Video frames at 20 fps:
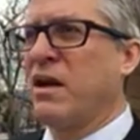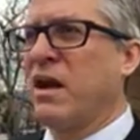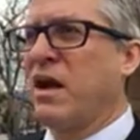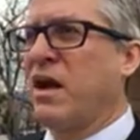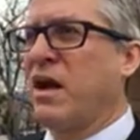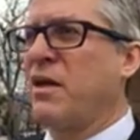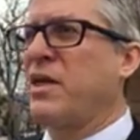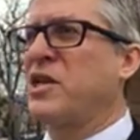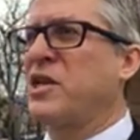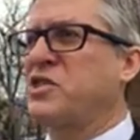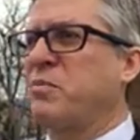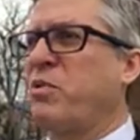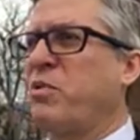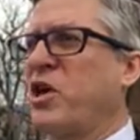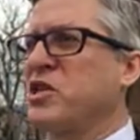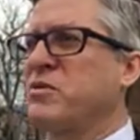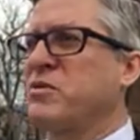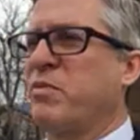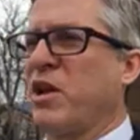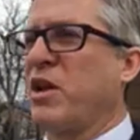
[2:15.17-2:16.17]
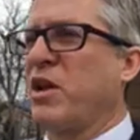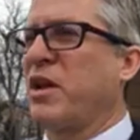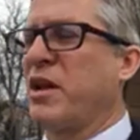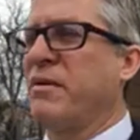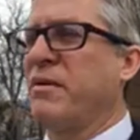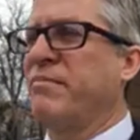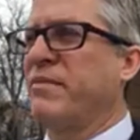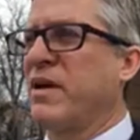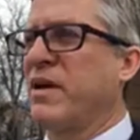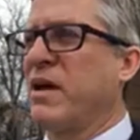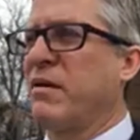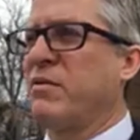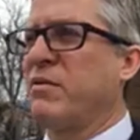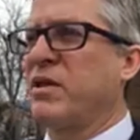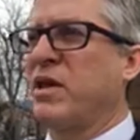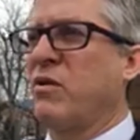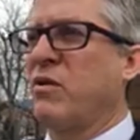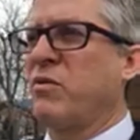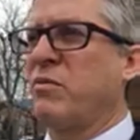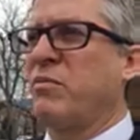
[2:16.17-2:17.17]
That's a possibility. I
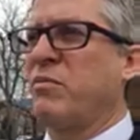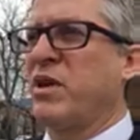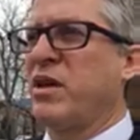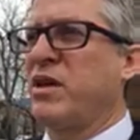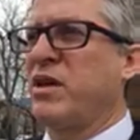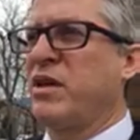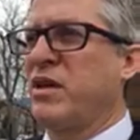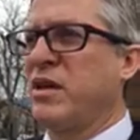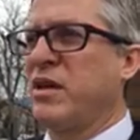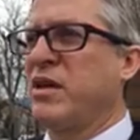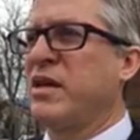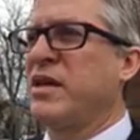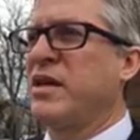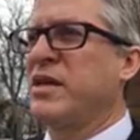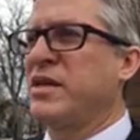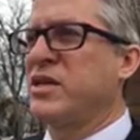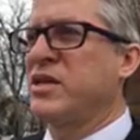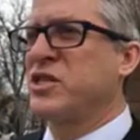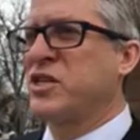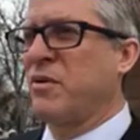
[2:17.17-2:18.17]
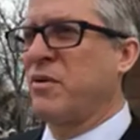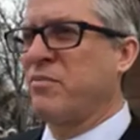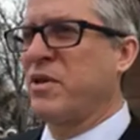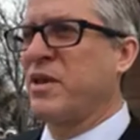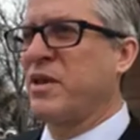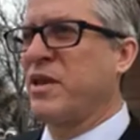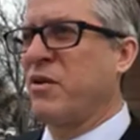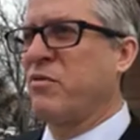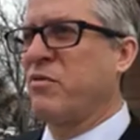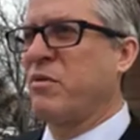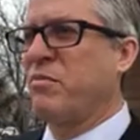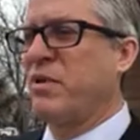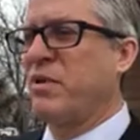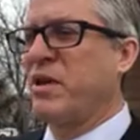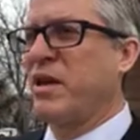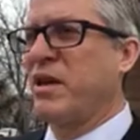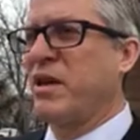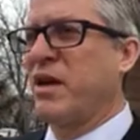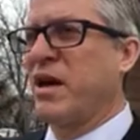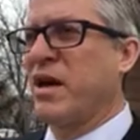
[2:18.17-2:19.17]
mean, that would be something that would
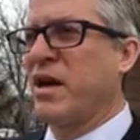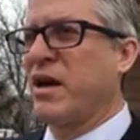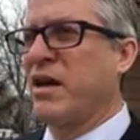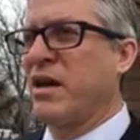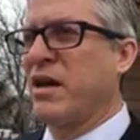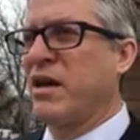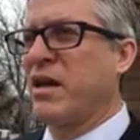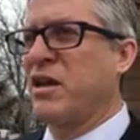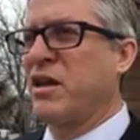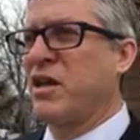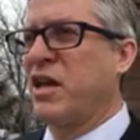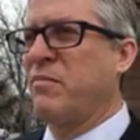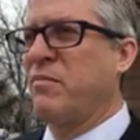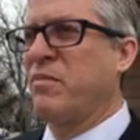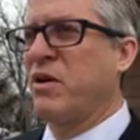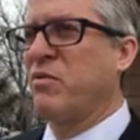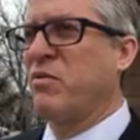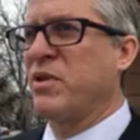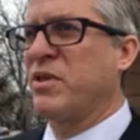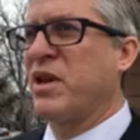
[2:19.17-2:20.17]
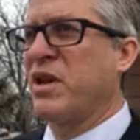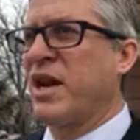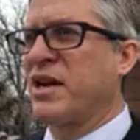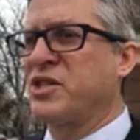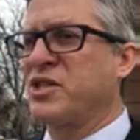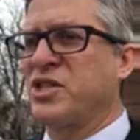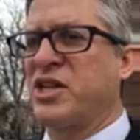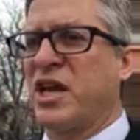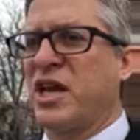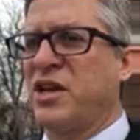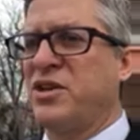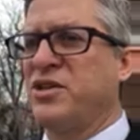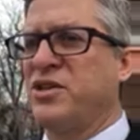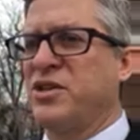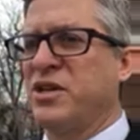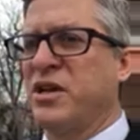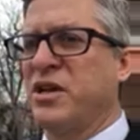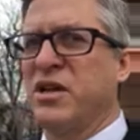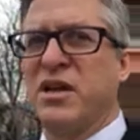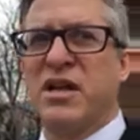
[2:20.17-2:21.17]
be in keeping with the next
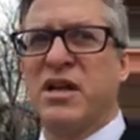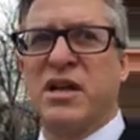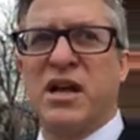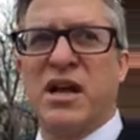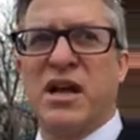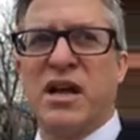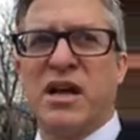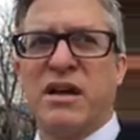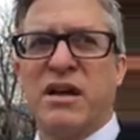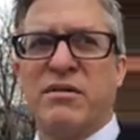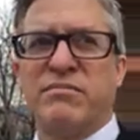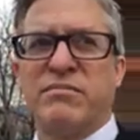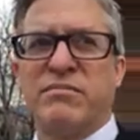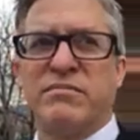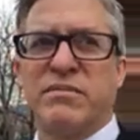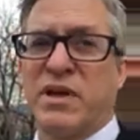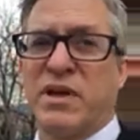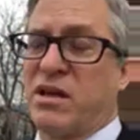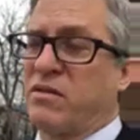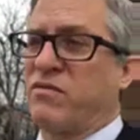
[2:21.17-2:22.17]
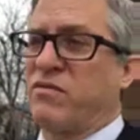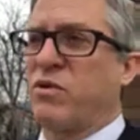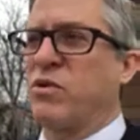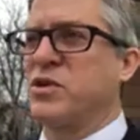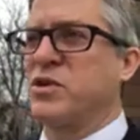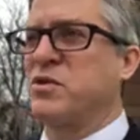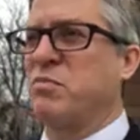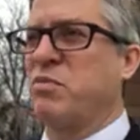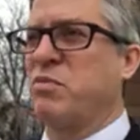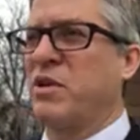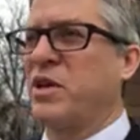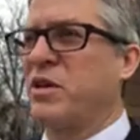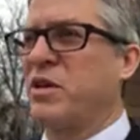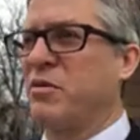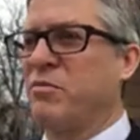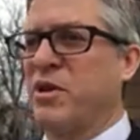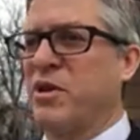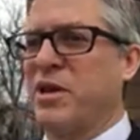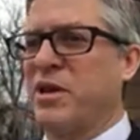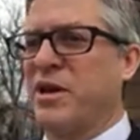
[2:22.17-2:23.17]
stage. And of course, a plea
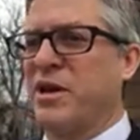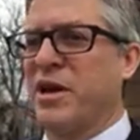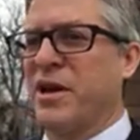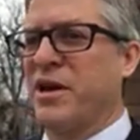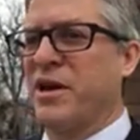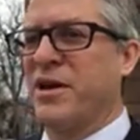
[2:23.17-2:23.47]
can be